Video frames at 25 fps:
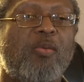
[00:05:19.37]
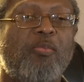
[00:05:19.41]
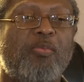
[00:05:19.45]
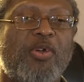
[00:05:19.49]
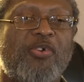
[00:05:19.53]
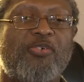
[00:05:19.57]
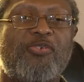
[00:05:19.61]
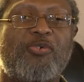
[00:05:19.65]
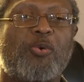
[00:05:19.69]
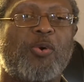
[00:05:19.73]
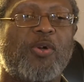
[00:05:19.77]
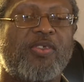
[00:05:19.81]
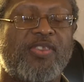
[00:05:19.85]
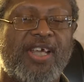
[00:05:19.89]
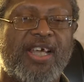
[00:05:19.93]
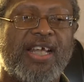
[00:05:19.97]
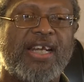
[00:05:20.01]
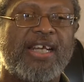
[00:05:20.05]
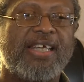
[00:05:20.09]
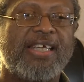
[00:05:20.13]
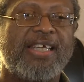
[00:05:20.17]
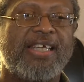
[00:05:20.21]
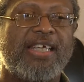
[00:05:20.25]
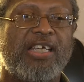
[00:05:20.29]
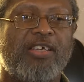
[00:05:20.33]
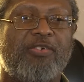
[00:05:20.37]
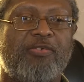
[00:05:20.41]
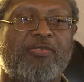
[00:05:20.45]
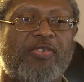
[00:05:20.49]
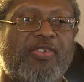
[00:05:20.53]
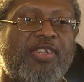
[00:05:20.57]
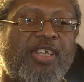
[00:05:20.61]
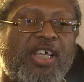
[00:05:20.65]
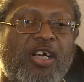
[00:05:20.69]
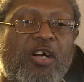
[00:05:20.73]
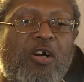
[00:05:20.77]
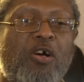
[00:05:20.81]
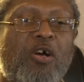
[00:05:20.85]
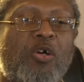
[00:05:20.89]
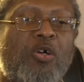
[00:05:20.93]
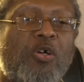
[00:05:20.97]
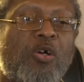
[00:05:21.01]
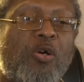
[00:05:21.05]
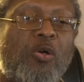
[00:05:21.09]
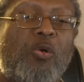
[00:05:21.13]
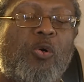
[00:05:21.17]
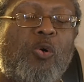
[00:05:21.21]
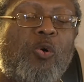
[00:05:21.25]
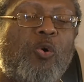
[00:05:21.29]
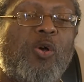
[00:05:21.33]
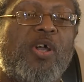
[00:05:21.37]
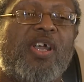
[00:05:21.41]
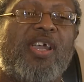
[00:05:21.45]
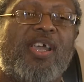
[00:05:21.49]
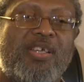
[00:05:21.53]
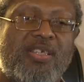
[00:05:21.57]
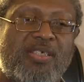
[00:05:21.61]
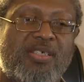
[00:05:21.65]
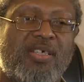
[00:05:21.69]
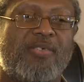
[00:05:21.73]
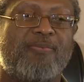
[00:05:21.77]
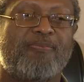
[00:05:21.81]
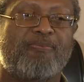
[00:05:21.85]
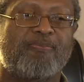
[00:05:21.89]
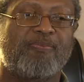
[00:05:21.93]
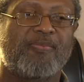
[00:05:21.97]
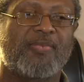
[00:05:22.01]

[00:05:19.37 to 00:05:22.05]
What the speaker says: before they leave, they are goal-oriented.